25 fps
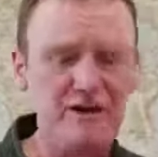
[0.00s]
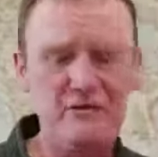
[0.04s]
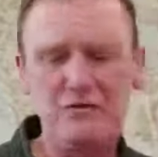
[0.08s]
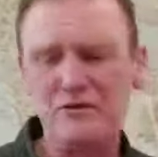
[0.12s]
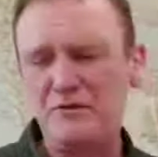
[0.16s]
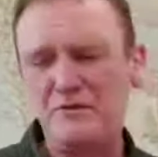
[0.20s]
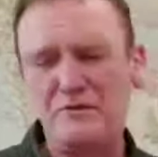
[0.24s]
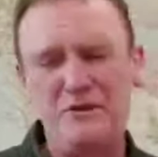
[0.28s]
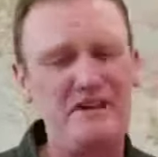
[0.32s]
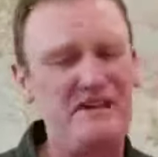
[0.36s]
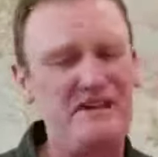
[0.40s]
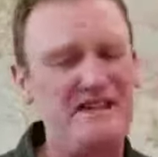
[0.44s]
It
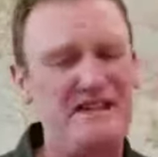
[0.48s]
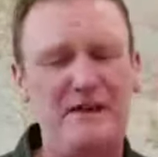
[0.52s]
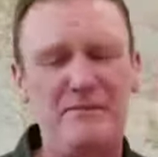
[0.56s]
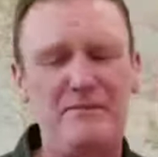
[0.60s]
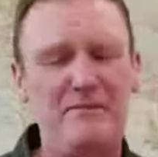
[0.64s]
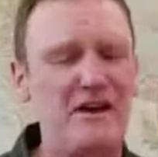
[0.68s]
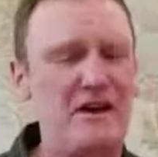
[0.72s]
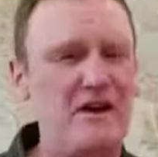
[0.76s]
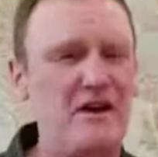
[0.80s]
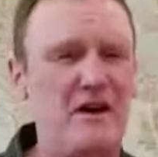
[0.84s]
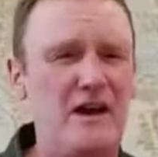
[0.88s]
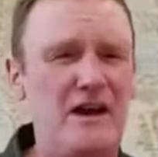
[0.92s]
would be
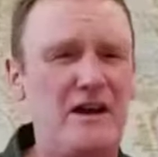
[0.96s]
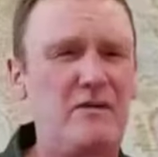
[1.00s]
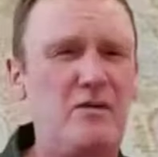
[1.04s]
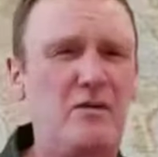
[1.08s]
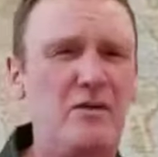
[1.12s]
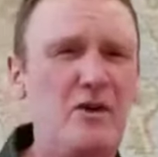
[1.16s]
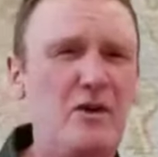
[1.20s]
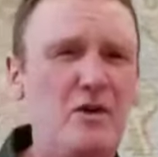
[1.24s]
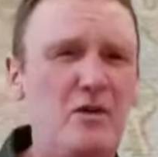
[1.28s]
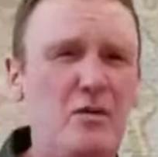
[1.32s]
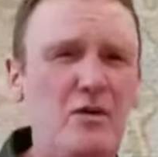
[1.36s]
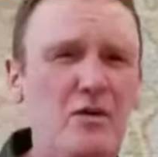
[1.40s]
something like,
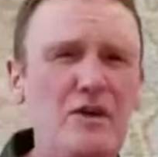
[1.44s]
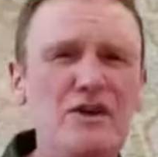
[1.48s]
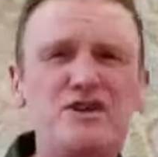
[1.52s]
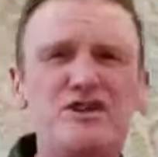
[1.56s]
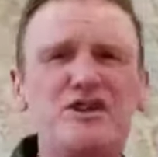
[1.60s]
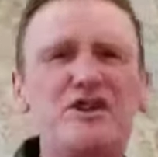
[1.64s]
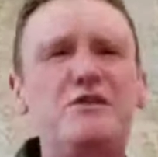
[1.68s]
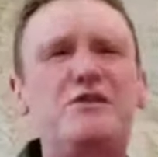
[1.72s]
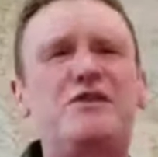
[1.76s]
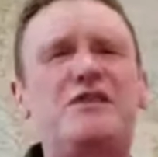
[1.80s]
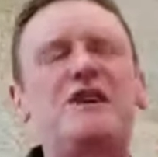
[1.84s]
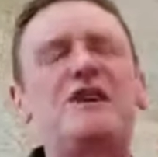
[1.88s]
which
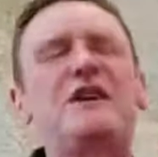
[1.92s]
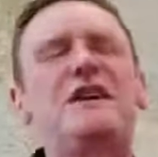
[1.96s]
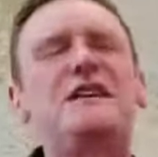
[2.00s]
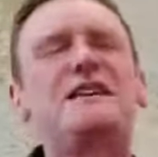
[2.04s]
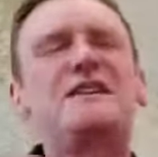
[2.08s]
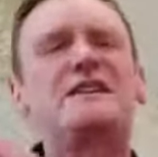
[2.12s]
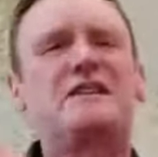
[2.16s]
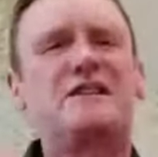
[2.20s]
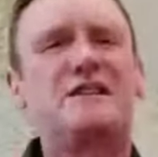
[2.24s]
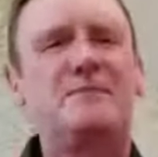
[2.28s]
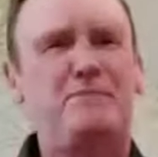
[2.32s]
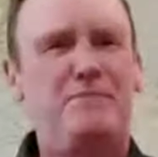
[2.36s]
do you think
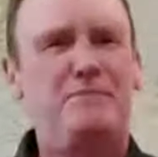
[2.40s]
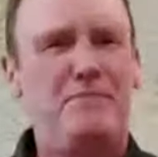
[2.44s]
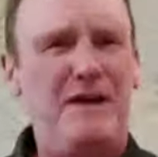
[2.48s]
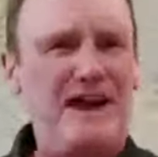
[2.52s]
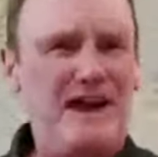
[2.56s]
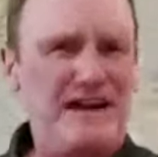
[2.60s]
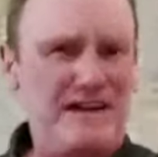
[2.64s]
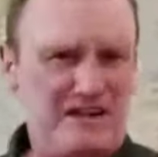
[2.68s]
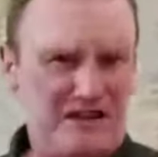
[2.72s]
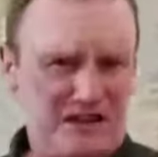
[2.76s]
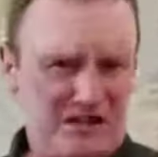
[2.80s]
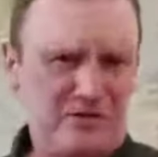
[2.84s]
is the
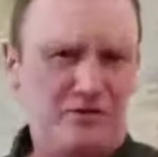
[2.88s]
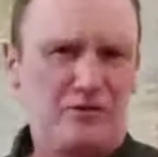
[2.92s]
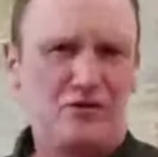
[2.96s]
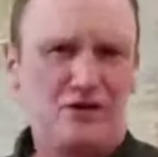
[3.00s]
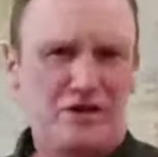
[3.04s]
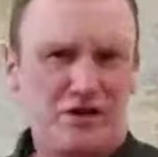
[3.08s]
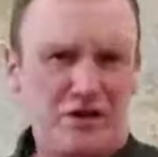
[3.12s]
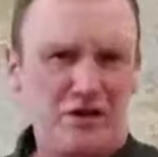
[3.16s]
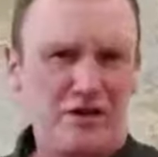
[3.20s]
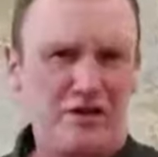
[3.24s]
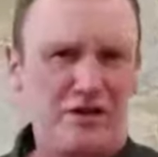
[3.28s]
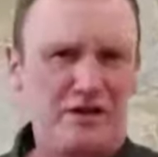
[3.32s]
best
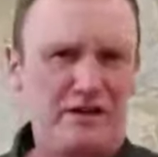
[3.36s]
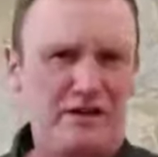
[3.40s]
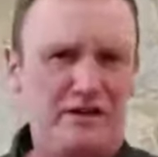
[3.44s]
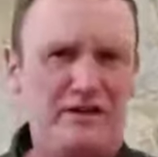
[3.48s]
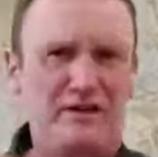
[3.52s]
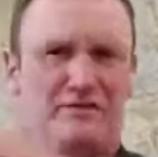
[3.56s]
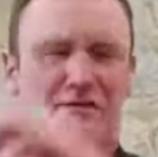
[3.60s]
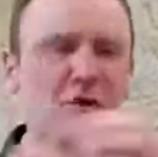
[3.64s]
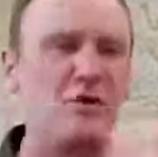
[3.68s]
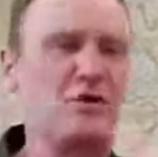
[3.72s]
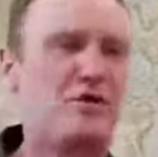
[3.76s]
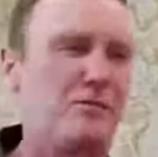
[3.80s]

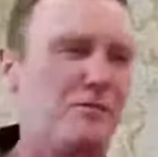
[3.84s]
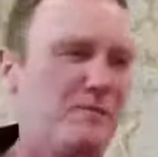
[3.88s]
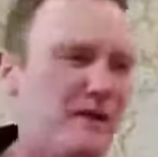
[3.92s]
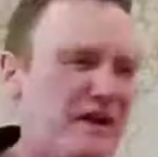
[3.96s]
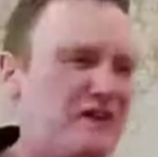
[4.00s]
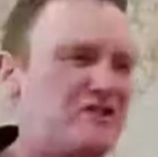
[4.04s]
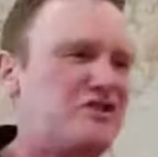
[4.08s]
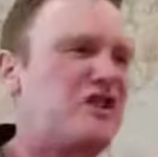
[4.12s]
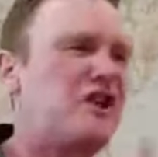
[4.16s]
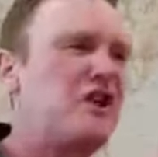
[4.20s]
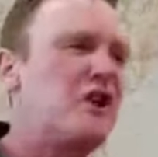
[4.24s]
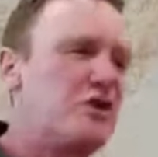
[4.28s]
alternative or the
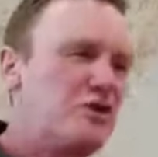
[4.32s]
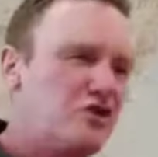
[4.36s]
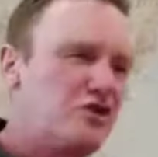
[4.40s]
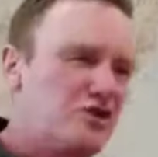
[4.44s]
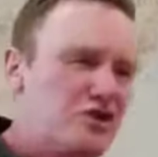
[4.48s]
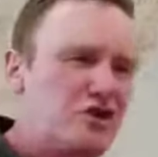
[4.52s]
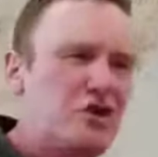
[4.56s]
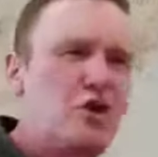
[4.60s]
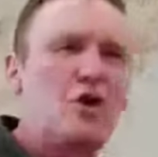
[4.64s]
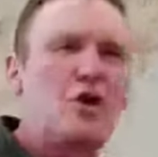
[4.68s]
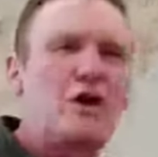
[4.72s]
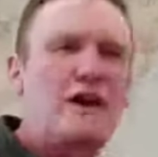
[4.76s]
best
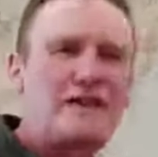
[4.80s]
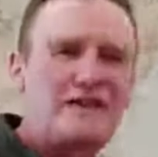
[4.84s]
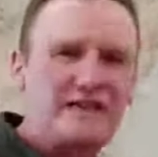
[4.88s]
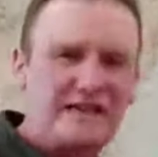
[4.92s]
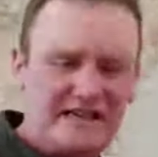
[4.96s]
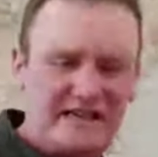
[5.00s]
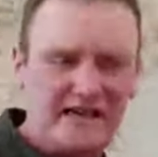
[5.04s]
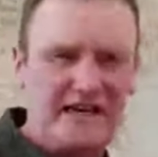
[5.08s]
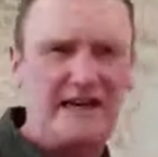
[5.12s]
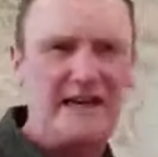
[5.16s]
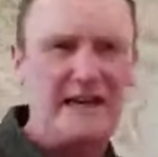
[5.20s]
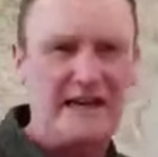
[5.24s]

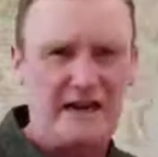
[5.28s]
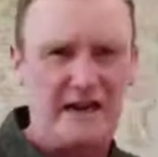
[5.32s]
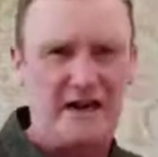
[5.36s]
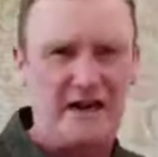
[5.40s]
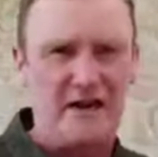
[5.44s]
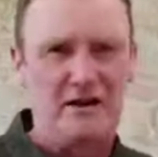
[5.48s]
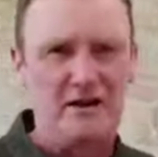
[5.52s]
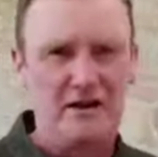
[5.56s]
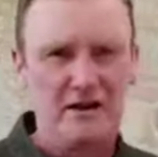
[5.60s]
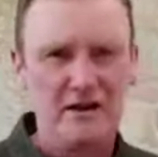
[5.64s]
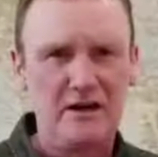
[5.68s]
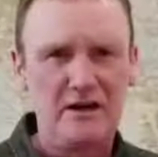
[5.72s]
choice
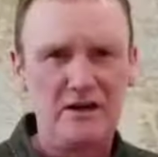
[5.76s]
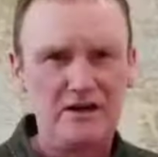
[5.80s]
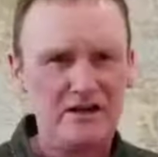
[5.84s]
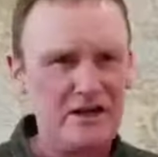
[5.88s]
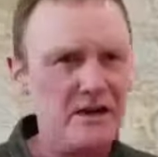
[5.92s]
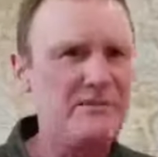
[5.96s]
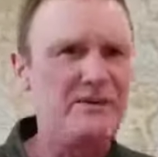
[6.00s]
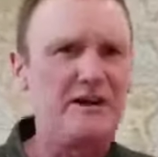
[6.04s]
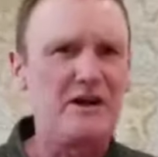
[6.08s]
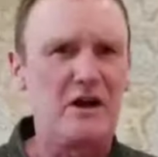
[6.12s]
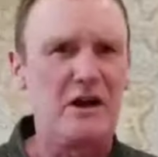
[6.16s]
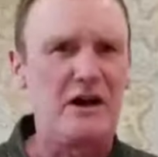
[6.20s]
here?
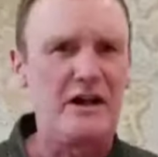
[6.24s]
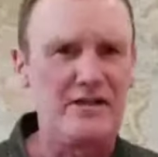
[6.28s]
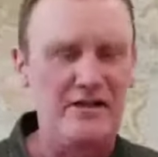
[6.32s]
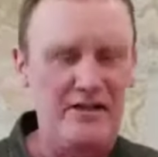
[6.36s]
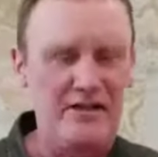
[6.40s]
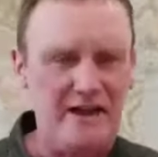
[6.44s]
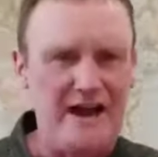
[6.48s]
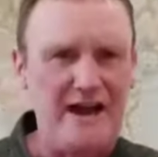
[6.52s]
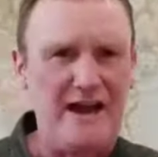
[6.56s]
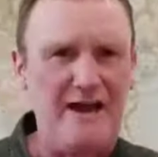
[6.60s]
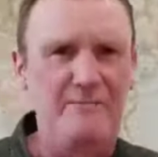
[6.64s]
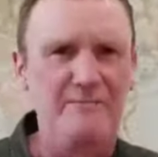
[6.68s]
Something like
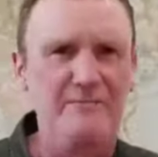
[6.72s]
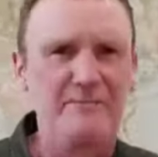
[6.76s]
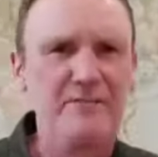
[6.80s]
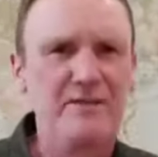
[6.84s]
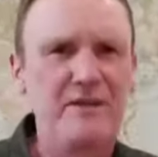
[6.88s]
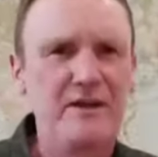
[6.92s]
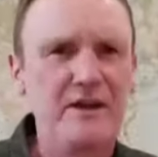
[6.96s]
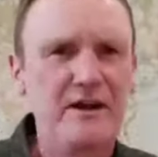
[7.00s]
that.